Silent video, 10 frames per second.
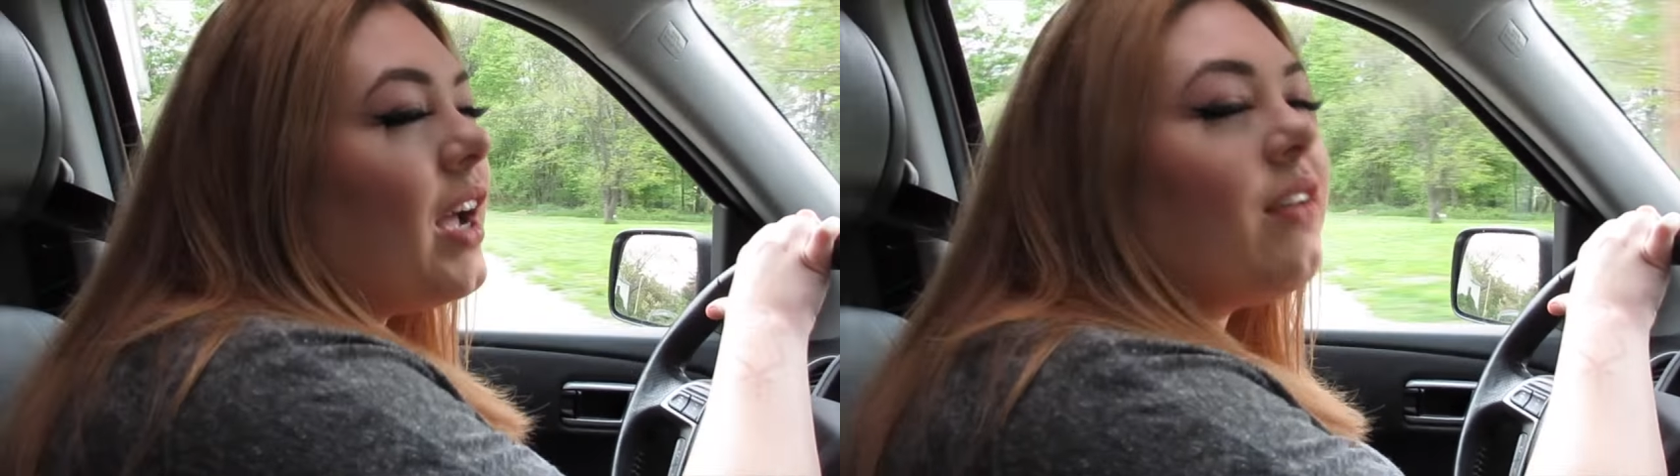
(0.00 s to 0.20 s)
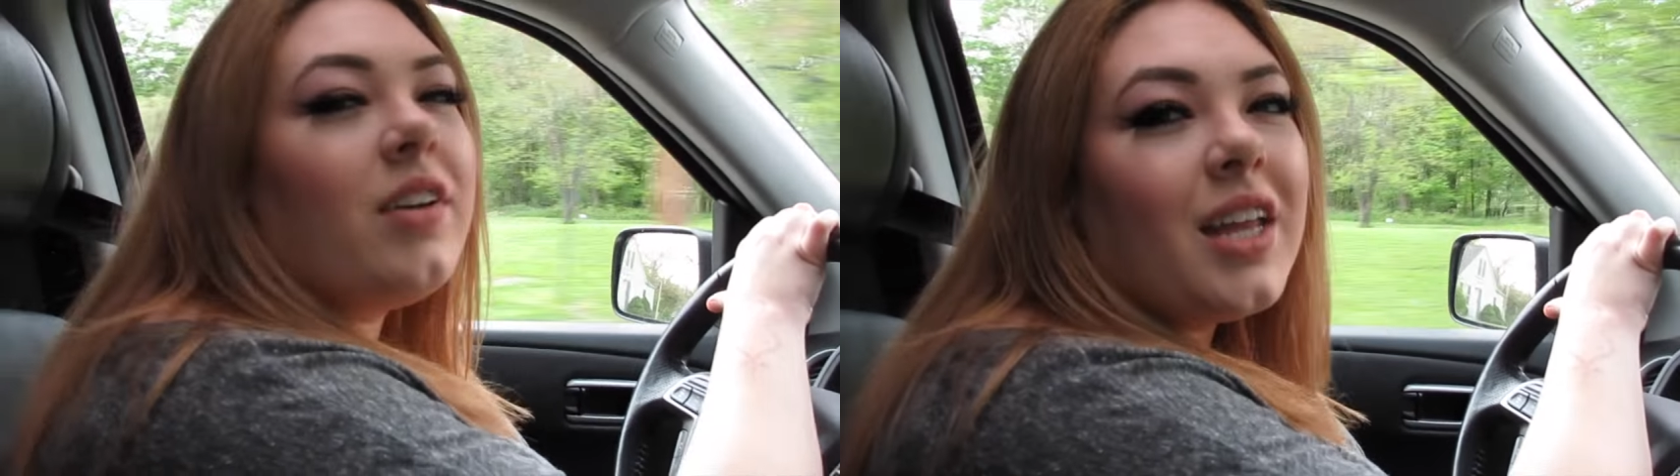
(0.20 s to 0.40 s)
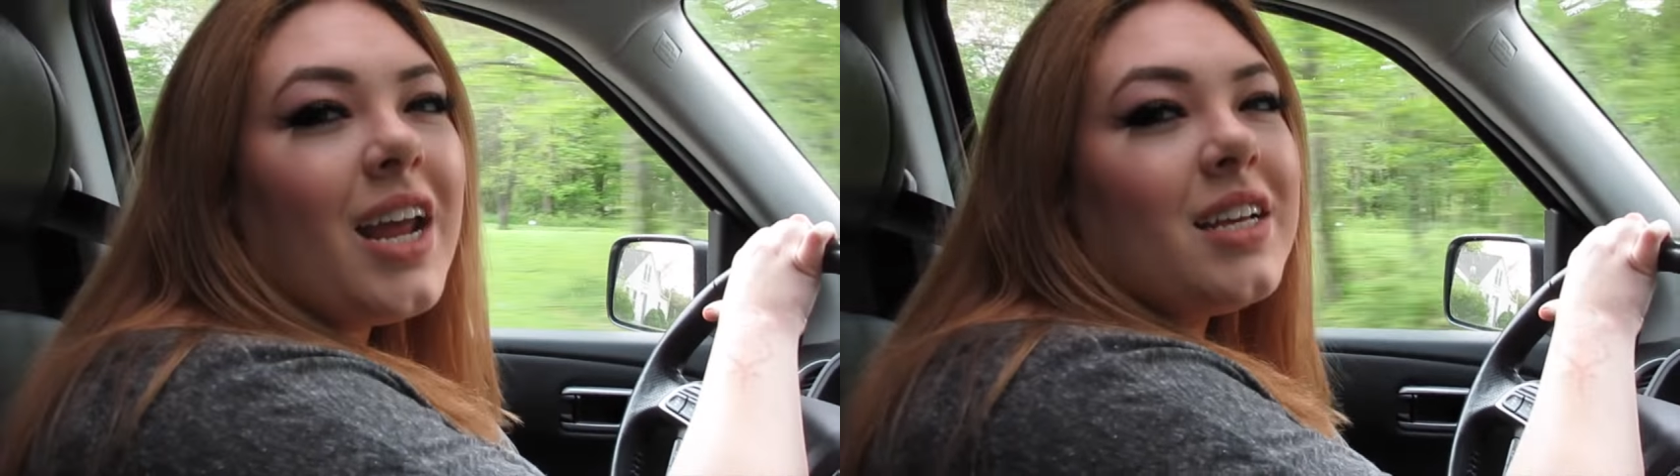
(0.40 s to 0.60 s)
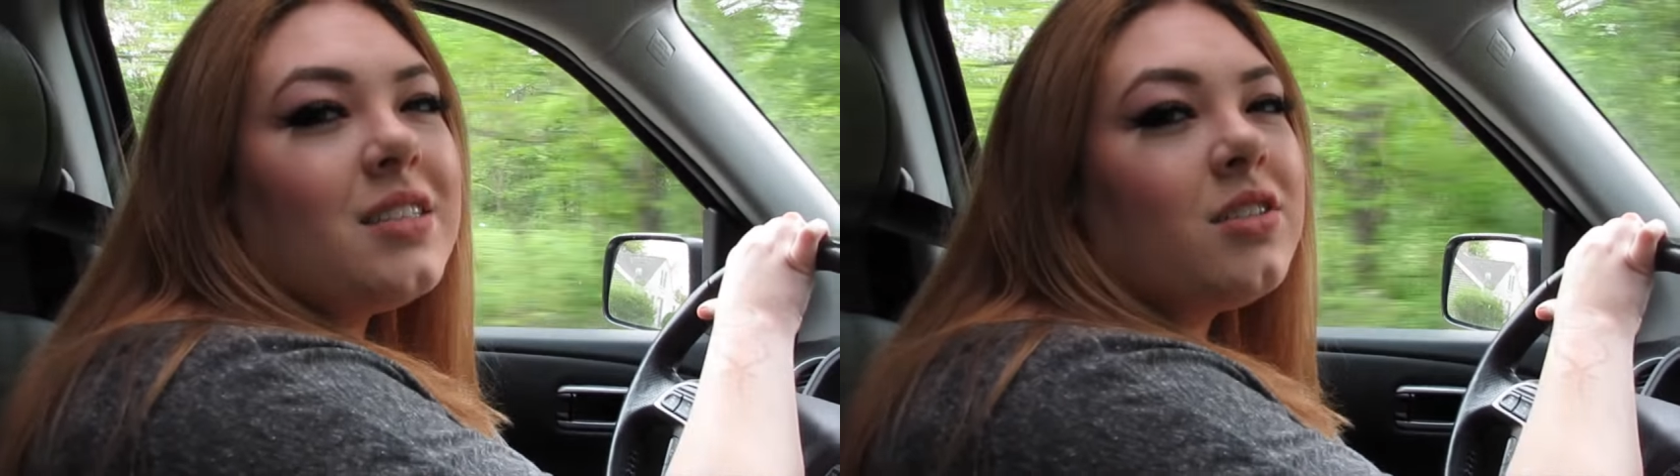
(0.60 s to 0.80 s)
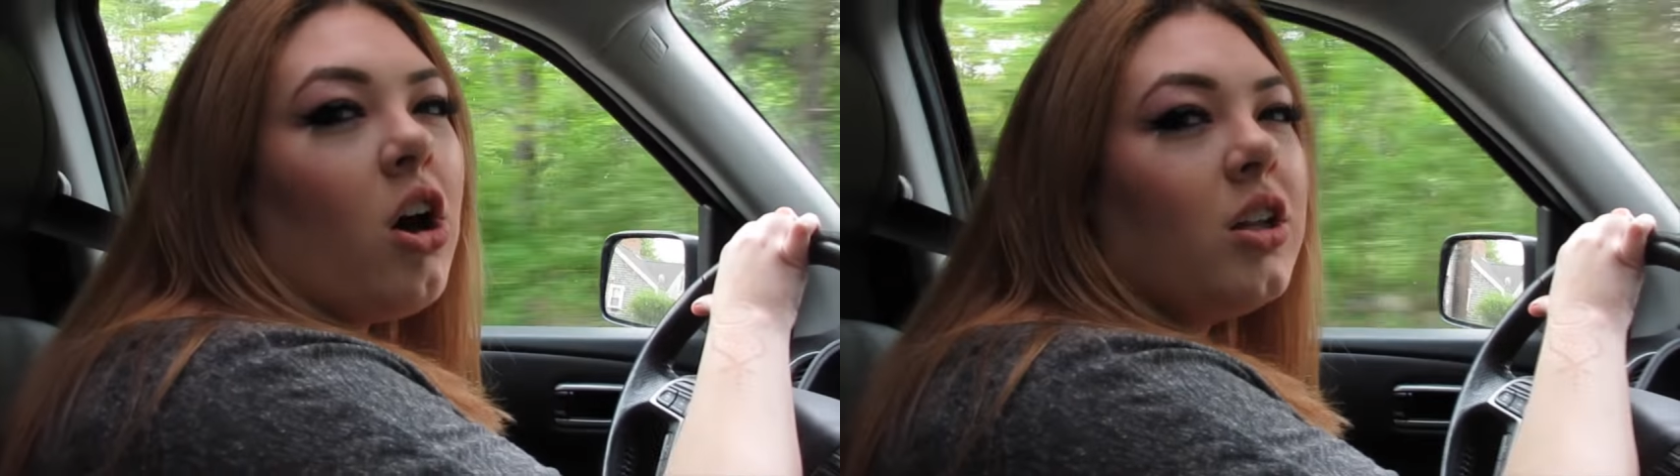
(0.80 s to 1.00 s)
I feel that is
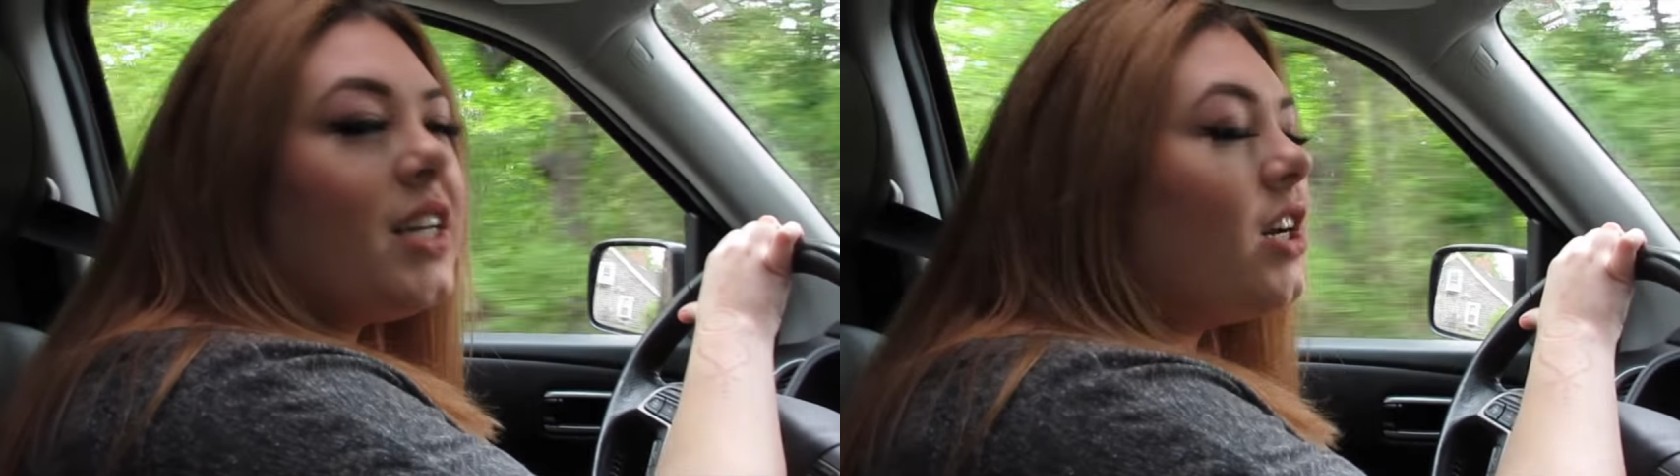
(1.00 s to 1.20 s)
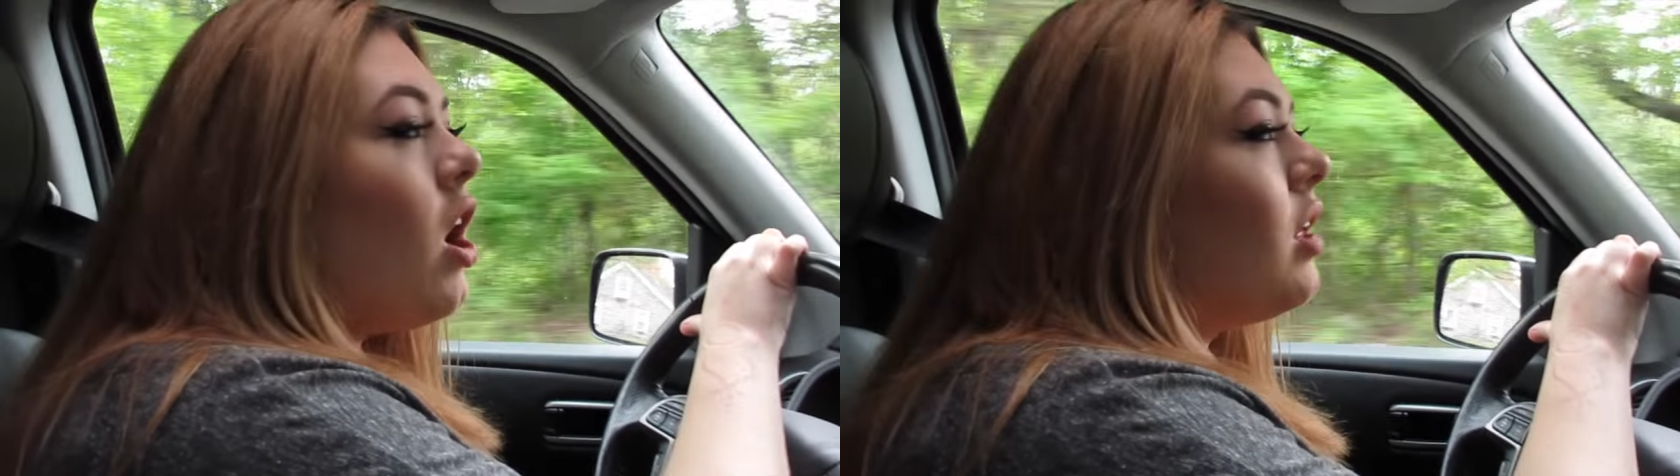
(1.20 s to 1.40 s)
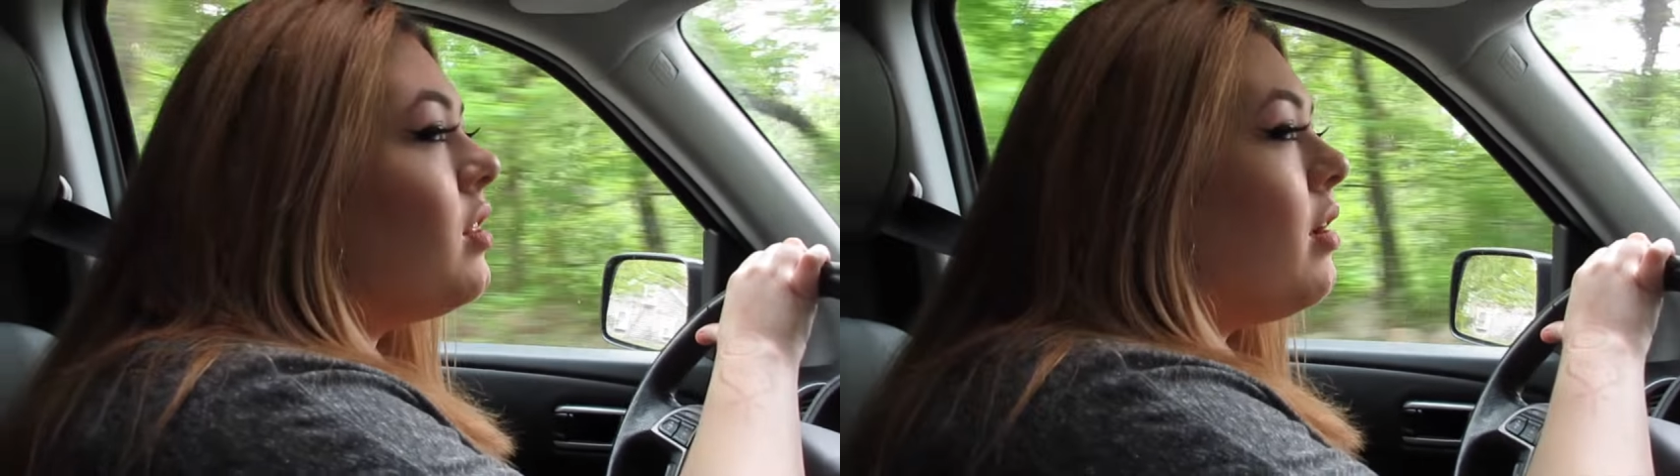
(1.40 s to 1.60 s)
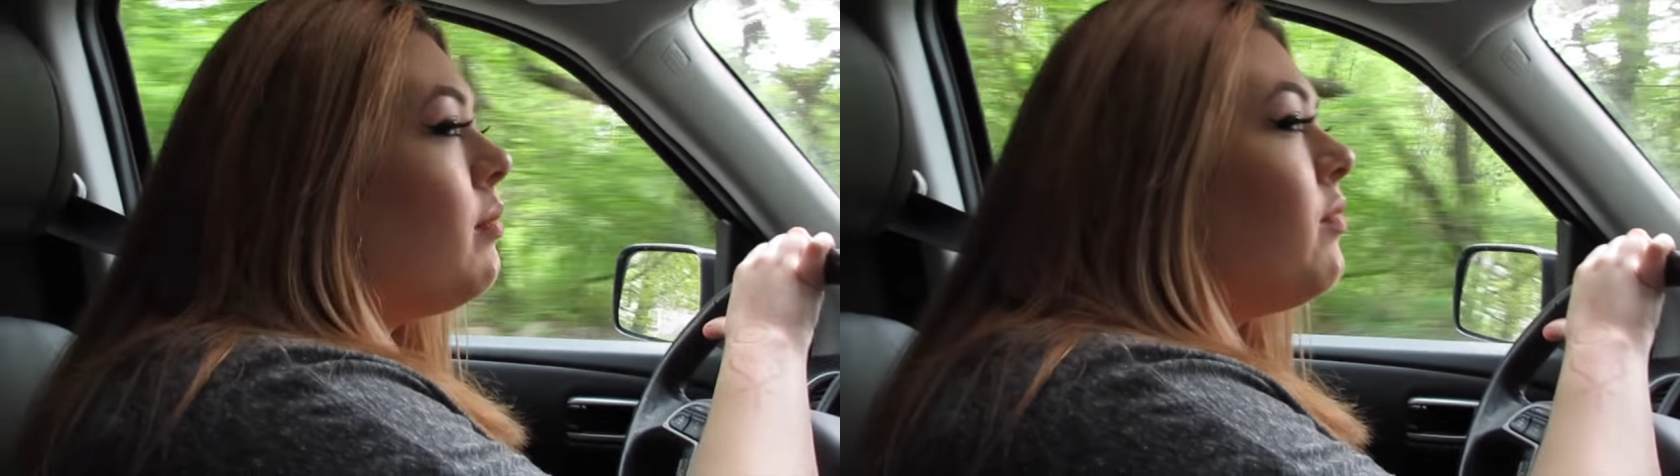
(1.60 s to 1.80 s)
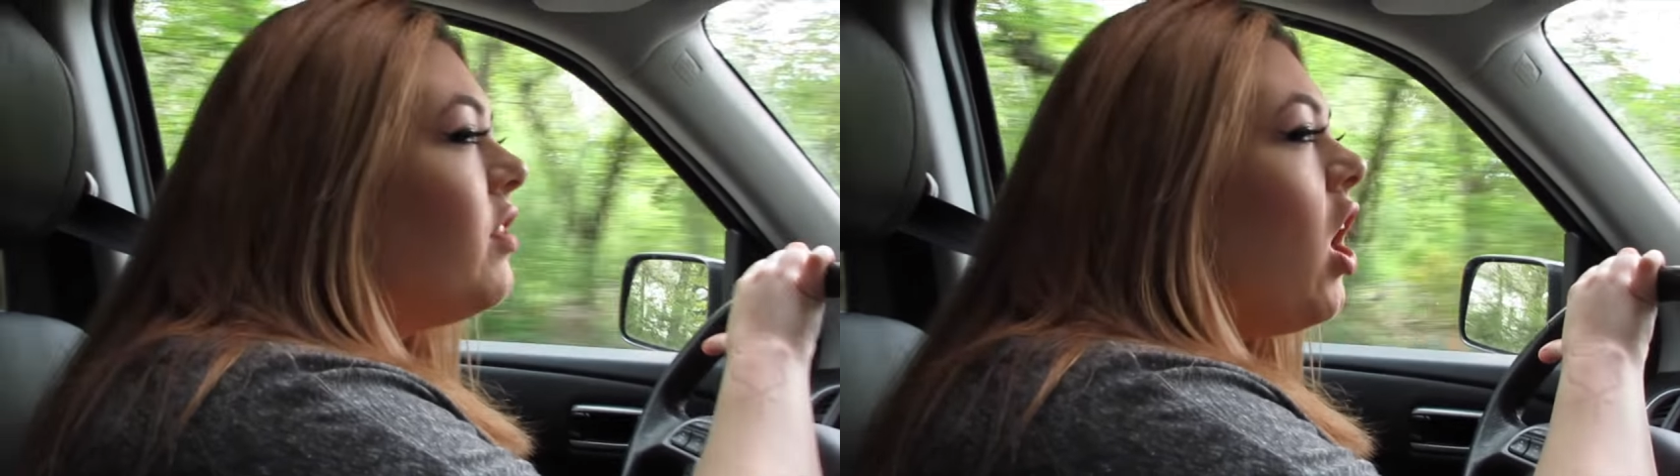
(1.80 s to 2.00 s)
salty calling them
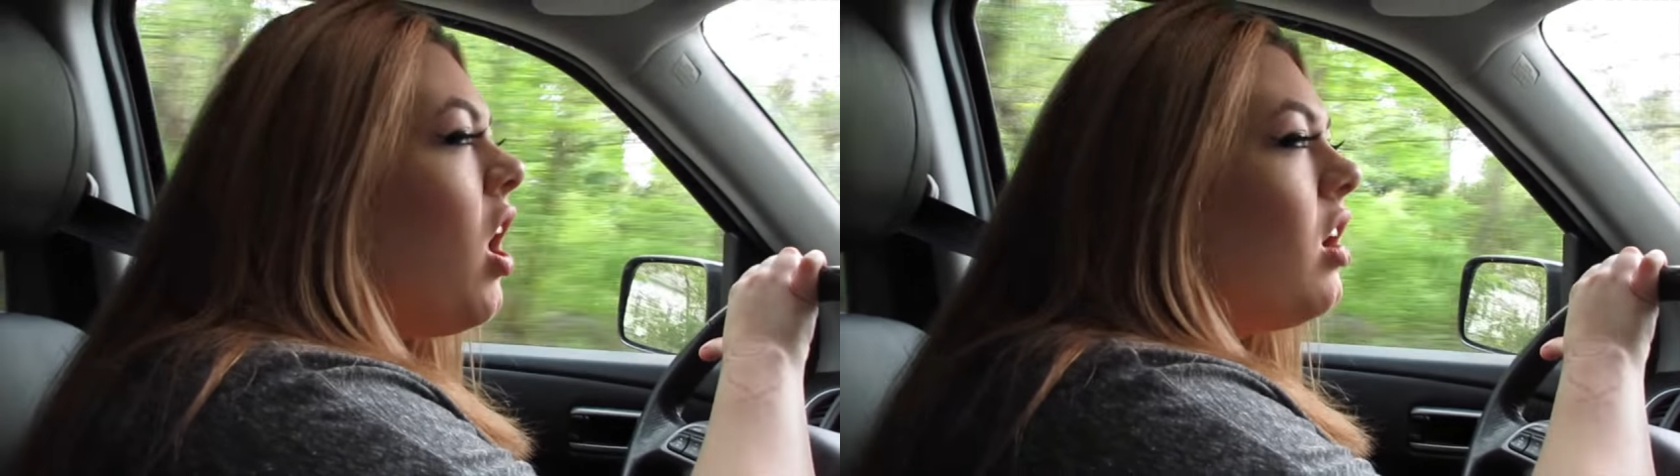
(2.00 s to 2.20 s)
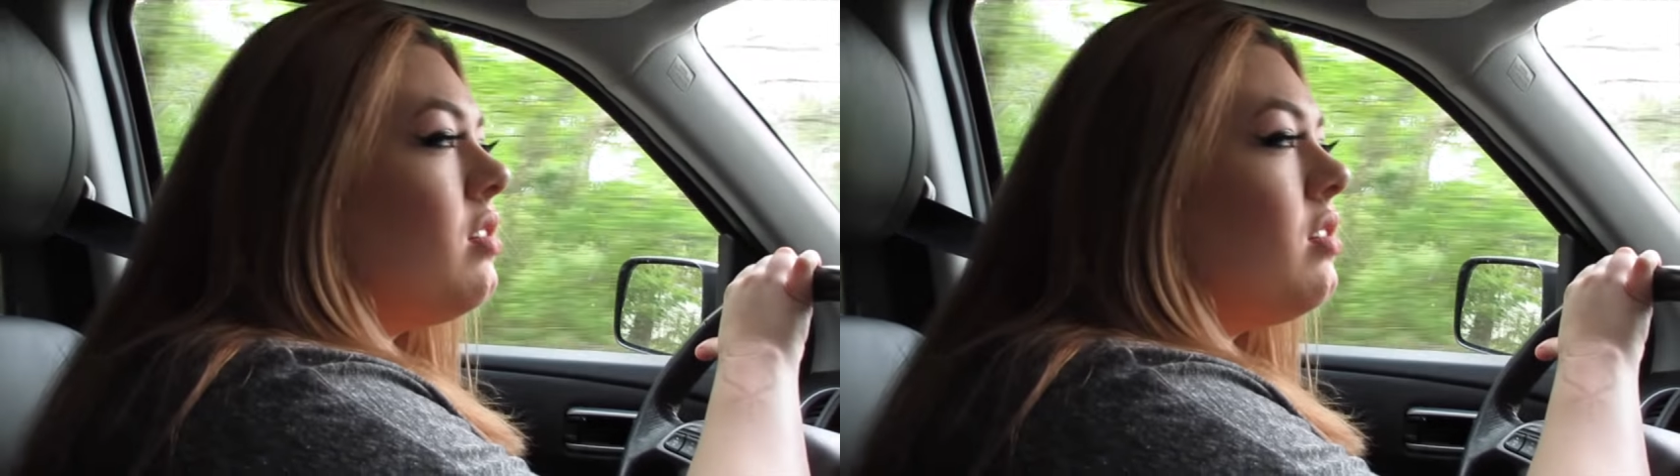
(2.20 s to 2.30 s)
vlog.